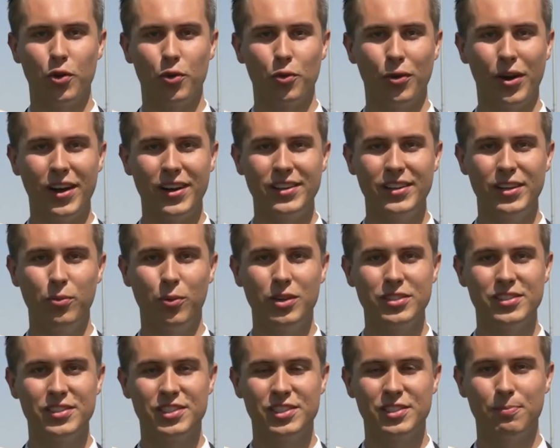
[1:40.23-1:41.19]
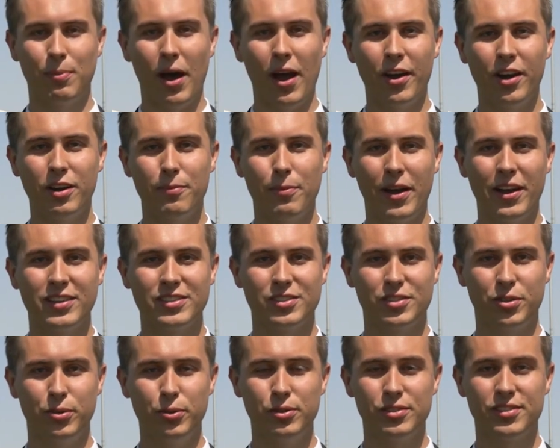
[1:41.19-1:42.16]
Randy was inspired by his
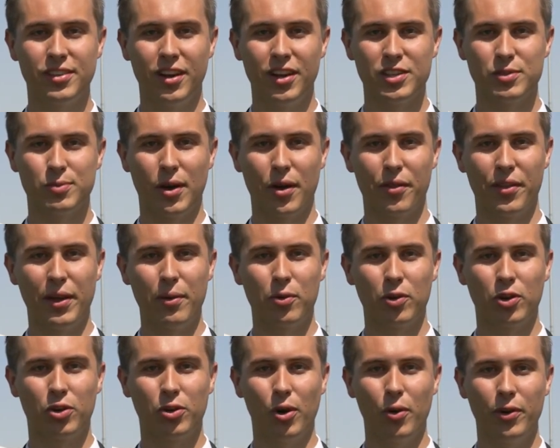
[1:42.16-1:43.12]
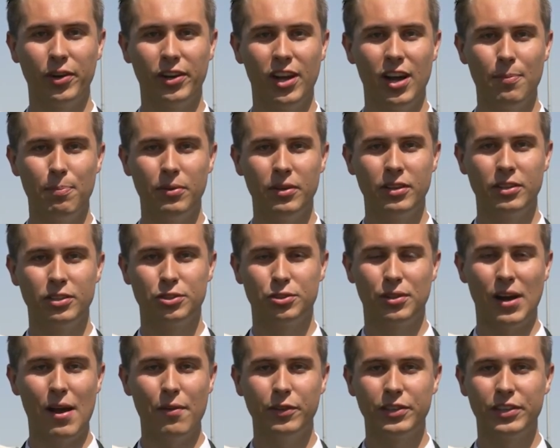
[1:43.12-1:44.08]
two sons while they were growing up,
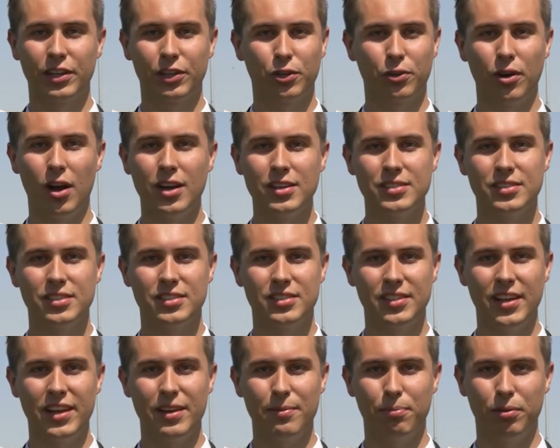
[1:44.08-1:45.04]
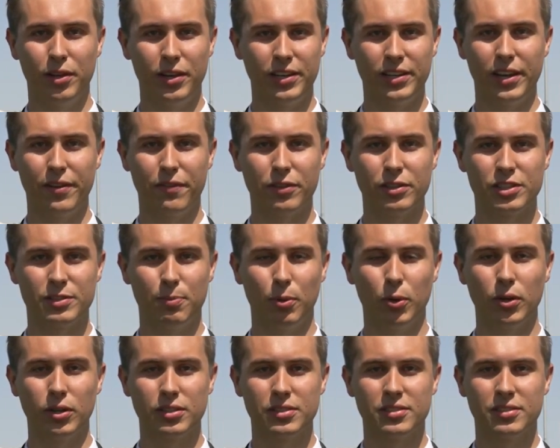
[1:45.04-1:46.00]
traveling across the state playing different
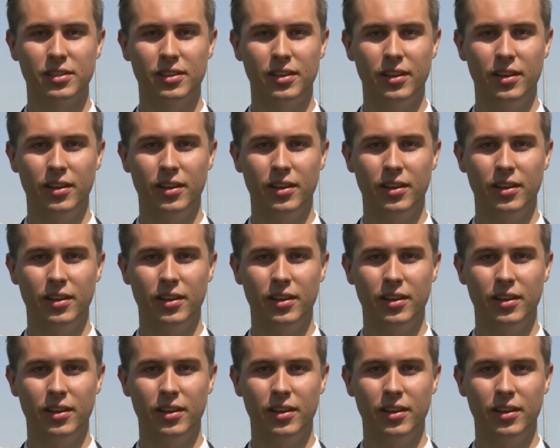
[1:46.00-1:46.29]
sports.